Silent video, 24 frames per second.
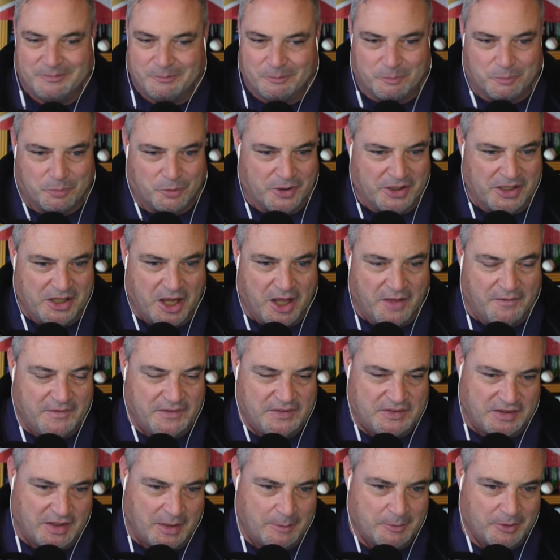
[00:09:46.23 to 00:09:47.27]
bring on the
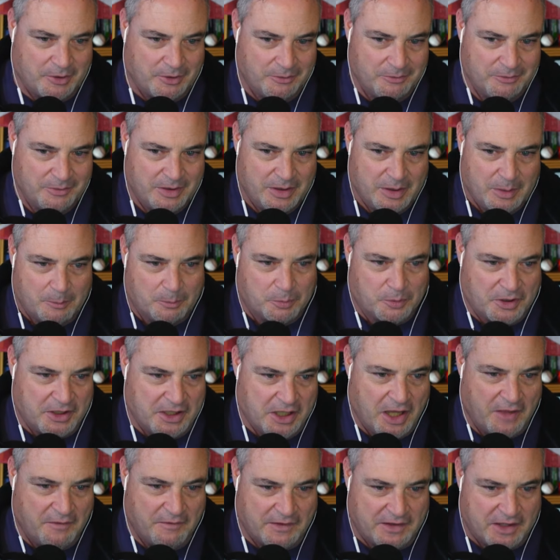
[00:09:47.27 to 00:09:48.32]
summer. Bring
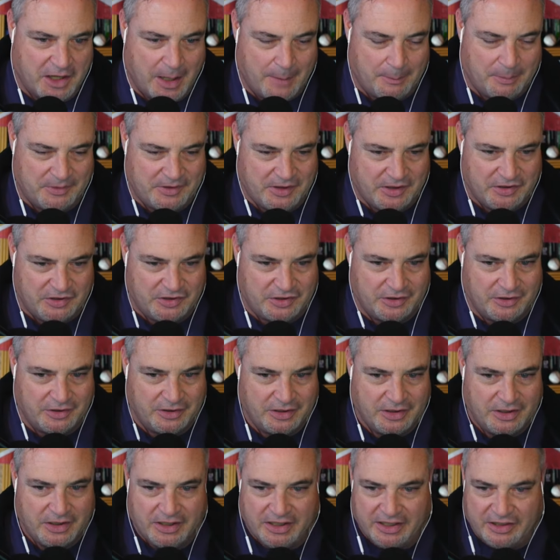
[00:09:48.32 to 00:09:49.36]
on the competition.
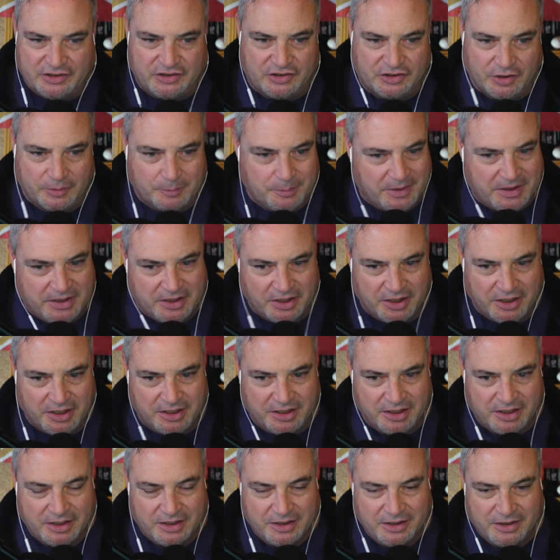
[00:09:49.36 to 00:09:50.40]
It should be
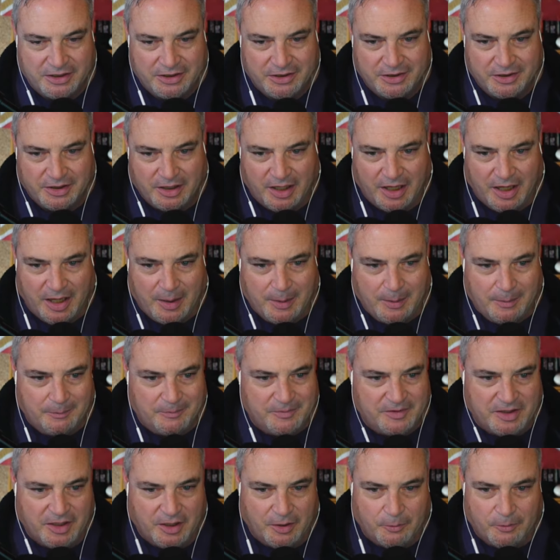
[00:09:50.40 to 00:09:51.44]
good.
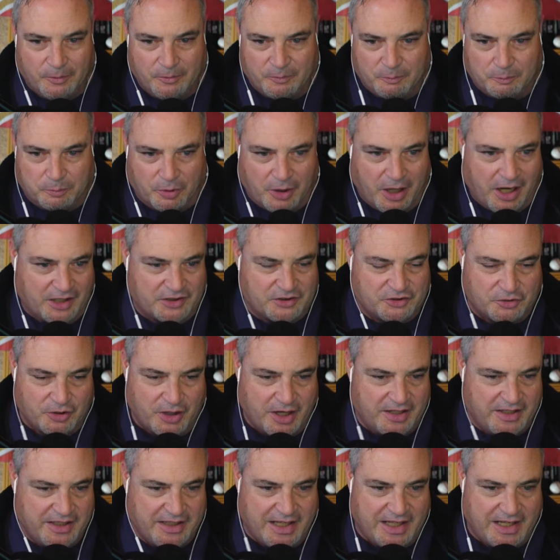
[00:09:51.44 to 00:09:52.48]
You know, Brock's
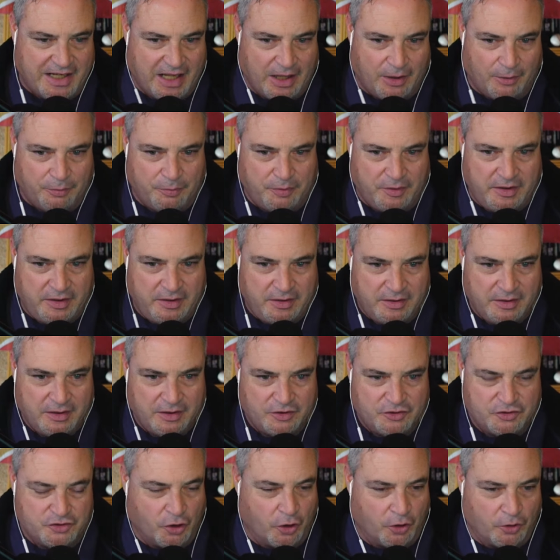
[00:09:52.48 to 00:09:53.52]
trying to get healthy.
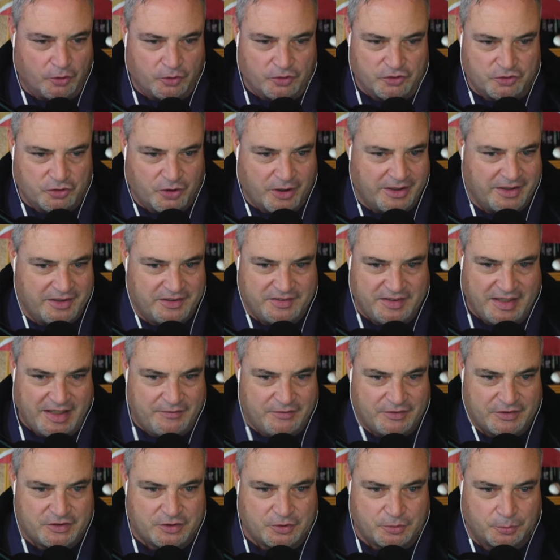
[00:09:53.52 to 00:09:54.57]
Darnold's trying to save
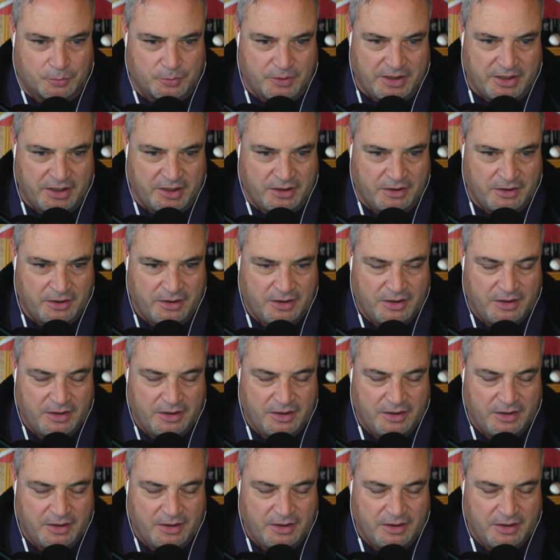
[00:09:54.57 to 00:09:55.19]
his career.